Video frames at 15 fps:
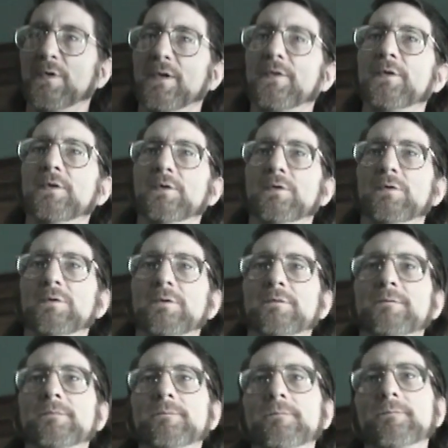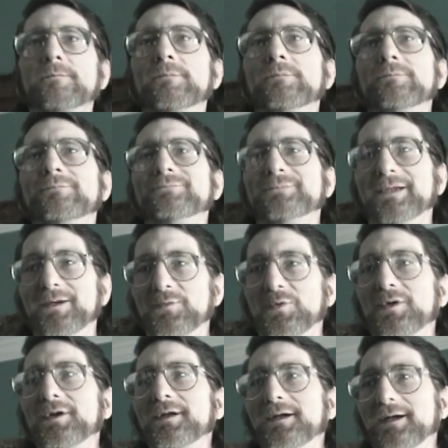with you. Isn't that
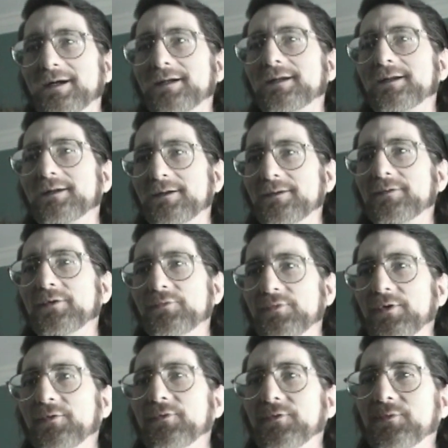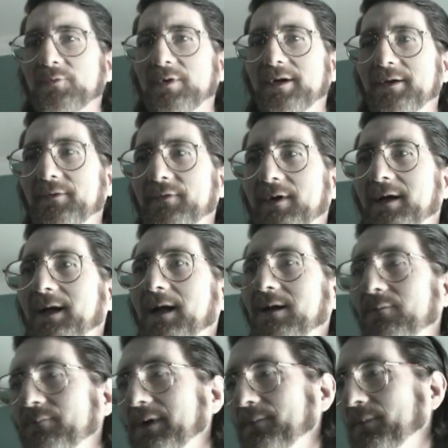what he kind of, the gist of what he said? I
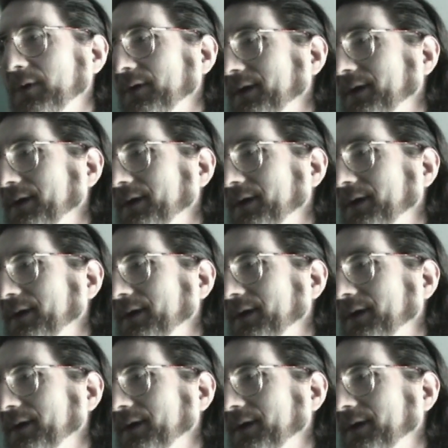don't remember